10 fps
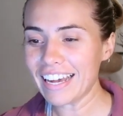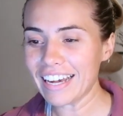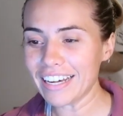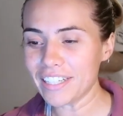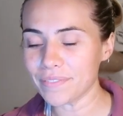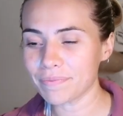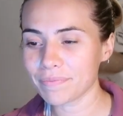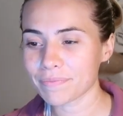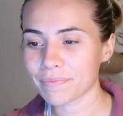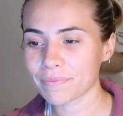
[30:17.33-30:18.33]

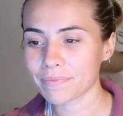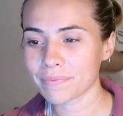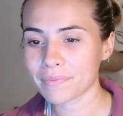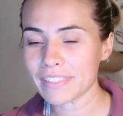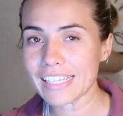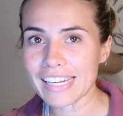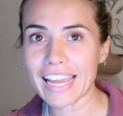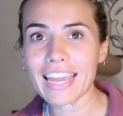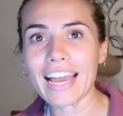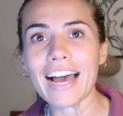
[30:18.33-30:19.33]

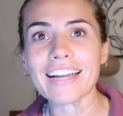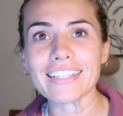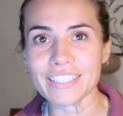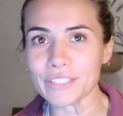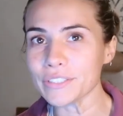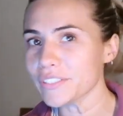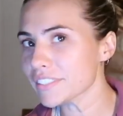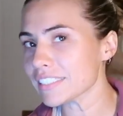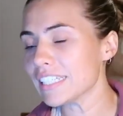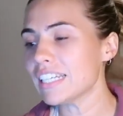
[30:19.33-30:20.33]
Today at
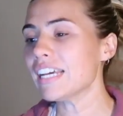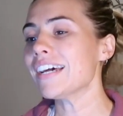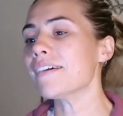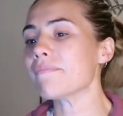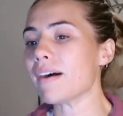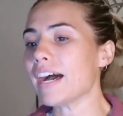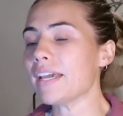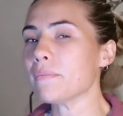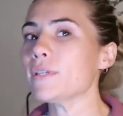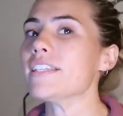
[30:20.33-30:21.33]
clinicals,
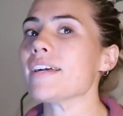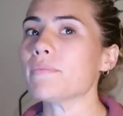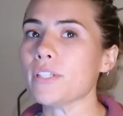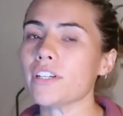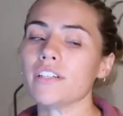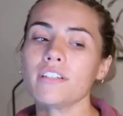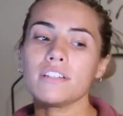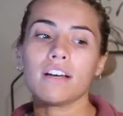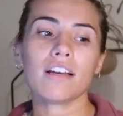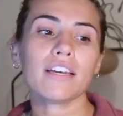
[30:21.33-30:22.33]
my preceptor
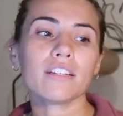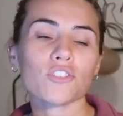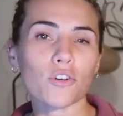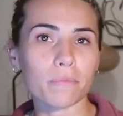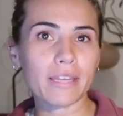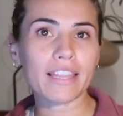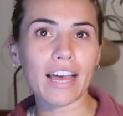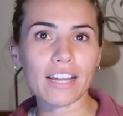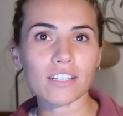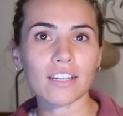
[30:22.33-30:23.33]
told me
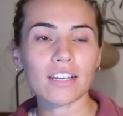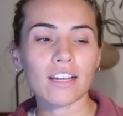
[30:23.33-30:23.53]
that